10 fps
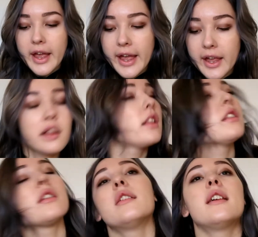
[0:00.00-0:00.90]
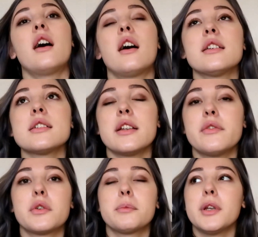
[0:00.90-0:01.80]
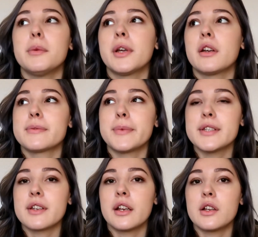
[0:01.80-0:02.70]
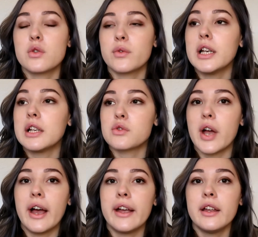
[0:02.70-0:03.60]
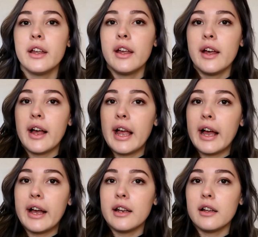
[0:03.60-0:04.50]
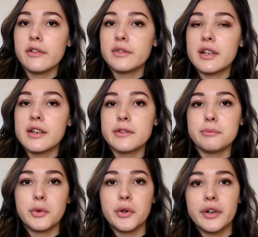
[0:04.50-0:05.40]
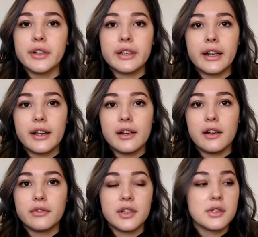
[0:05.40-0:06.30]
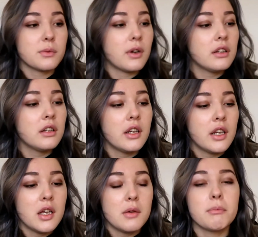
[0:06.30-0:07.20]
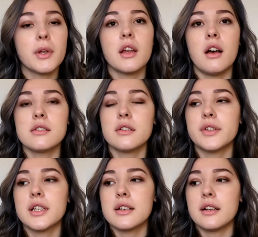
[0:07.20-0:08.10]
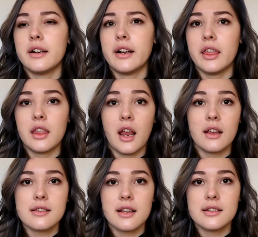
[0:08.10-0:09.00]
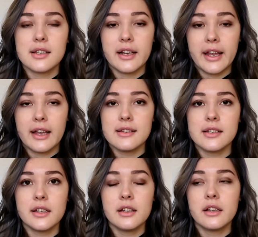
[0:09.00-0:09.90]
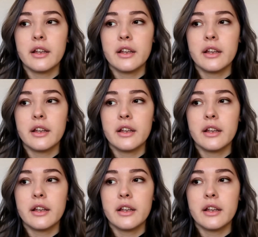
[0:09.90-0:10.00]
And honestly, for me, because my skin is really dry, I love this more than I love this one because of the, I think, salicylic acid